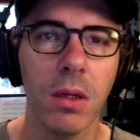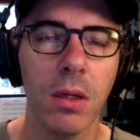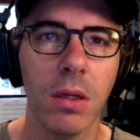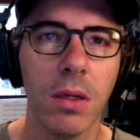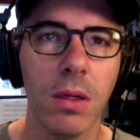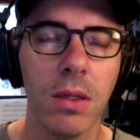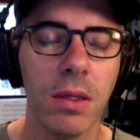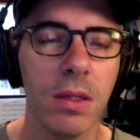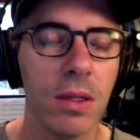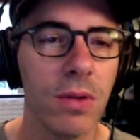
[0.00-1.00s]

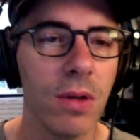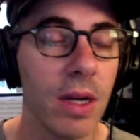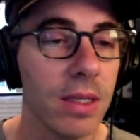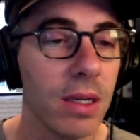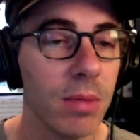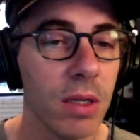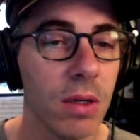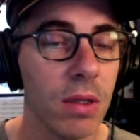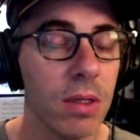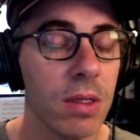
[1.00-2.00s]
is a good idea
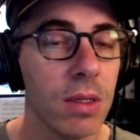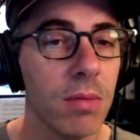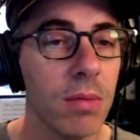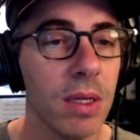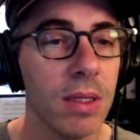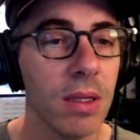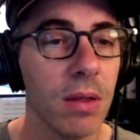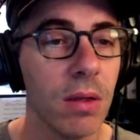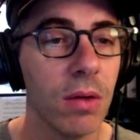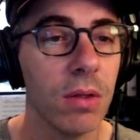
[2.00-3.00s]
because it means that
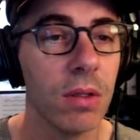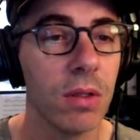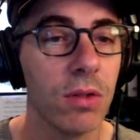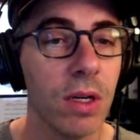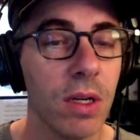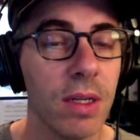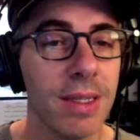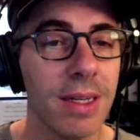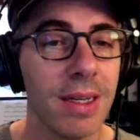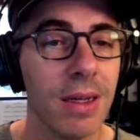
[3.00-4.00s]
those trainees
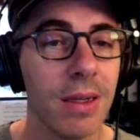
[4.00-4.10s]
that can't